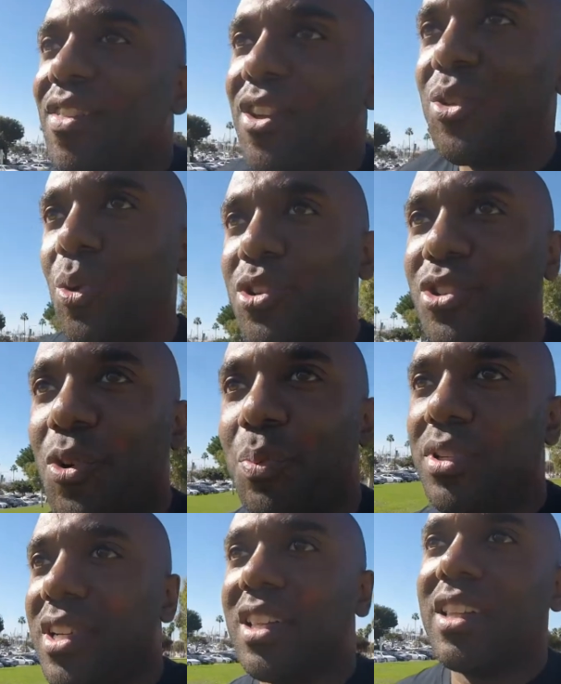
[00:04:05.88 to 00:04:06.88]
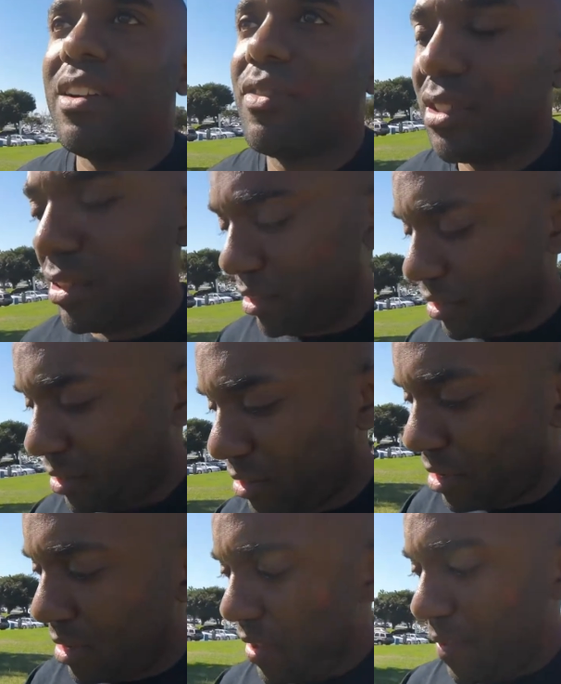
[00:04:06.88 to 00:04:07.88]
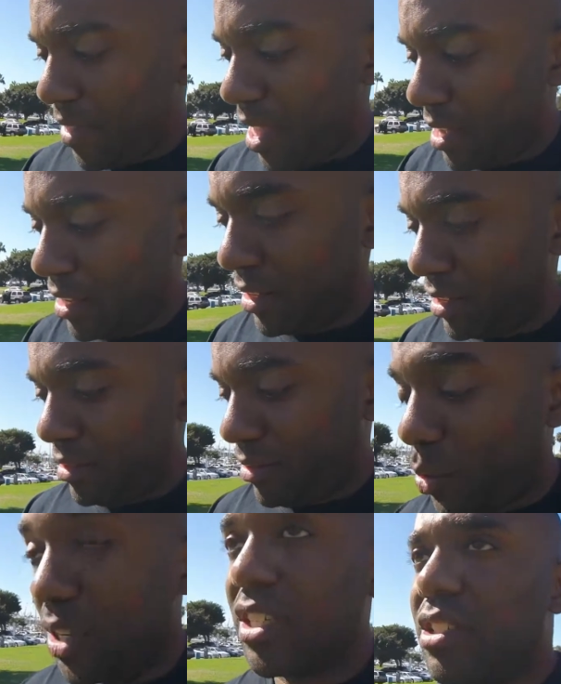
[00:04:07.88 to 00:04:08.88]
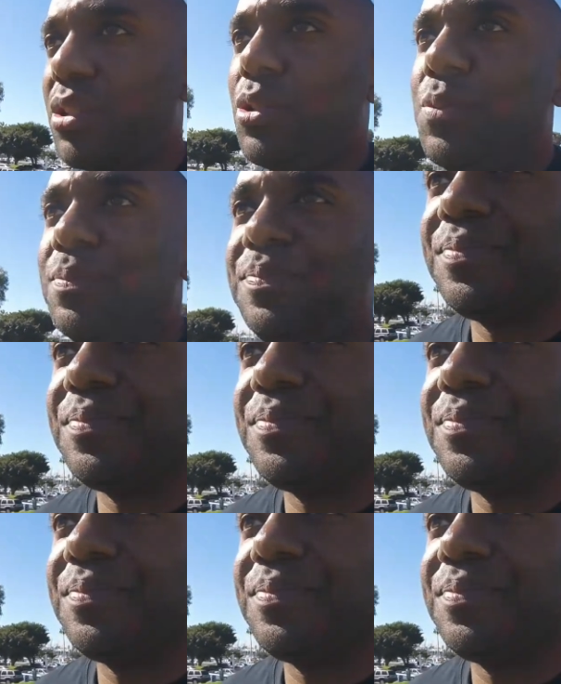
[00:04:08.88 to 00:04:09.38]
The doors open at 11 and it's 22.